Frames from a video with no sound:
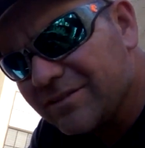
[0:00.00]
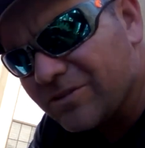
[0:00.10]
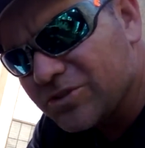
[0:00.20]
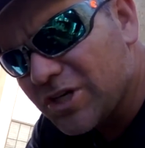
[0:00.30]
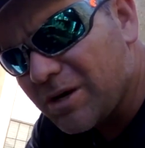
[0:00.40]

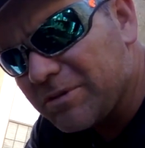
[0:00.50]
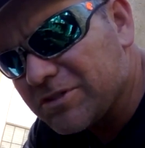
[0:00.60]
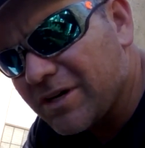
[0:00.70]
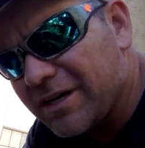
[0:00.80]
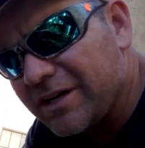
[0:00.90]
little jobbies
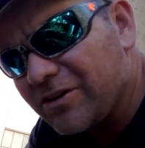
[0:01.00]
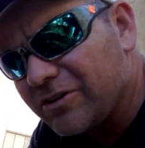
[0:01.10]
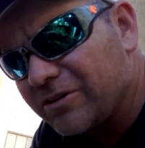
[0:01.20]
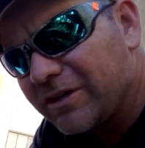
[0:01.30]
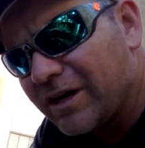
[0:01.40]
right here.
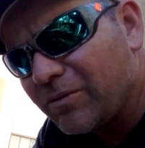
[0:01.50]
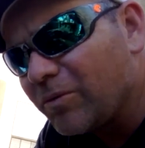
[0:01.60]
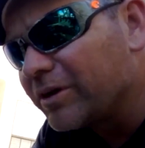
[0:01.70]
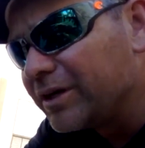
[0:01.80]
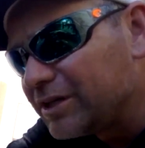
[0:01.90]
You got
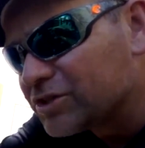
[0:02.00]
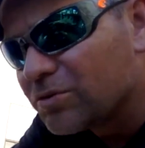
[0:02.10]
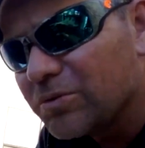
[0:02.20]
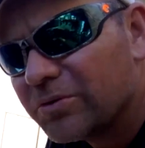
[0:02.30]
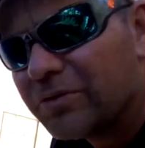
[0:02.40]
one at each
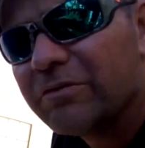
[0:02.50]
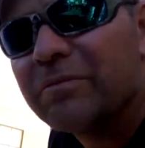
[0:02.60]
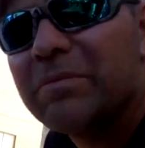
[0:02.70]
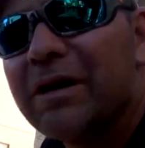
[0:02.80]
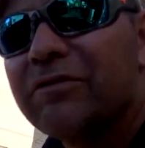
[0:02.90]
corner of the
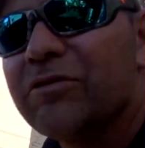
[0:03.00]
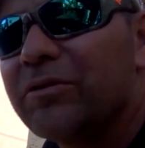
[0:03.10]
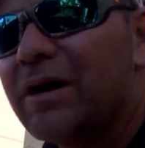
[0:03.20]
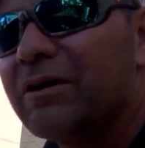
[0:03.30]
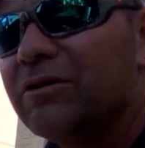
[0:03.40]
bed, so
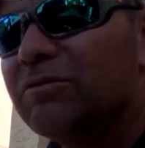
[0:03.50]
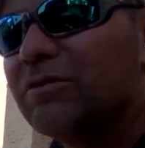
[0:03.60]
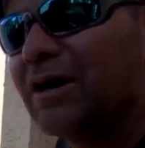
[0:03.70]
now you've